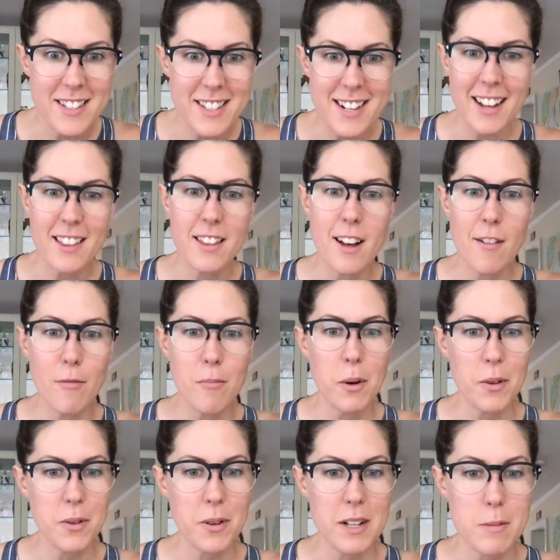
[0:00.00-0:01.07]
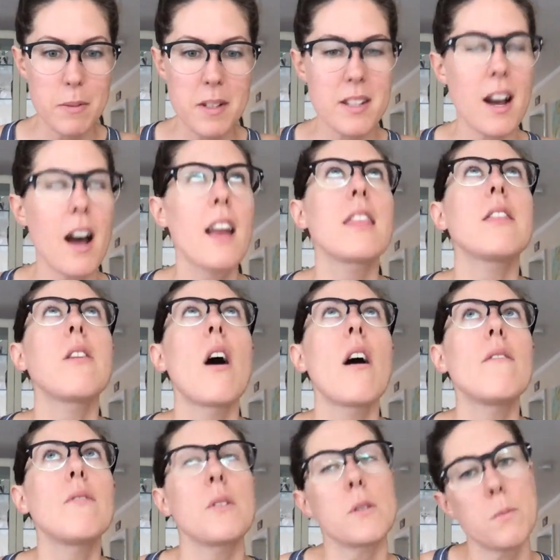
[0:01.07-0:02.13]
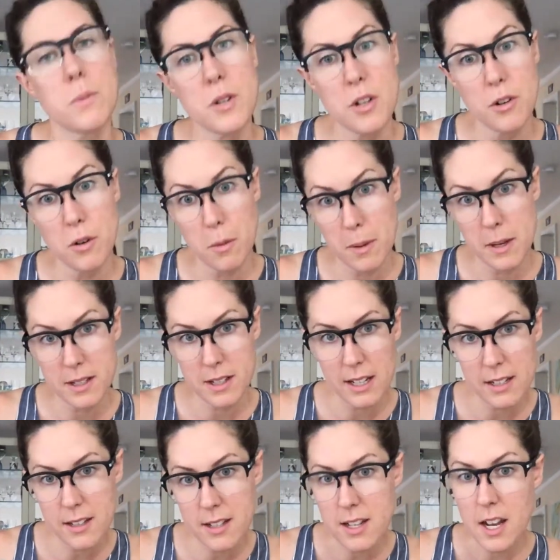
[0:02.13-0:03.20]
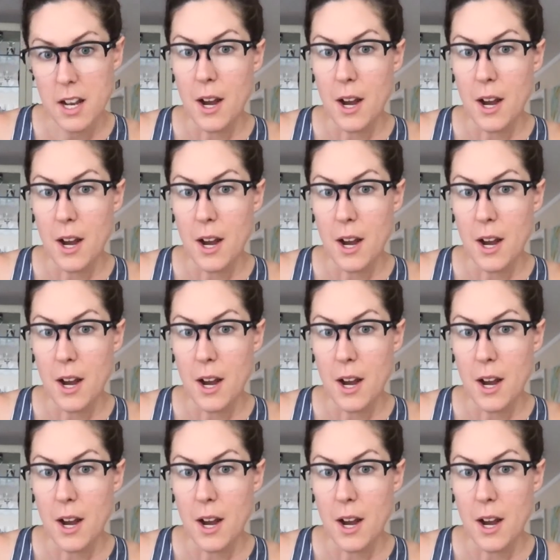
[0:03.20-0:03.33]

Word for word: and I love both recipes. I love those prosciutto biscuits.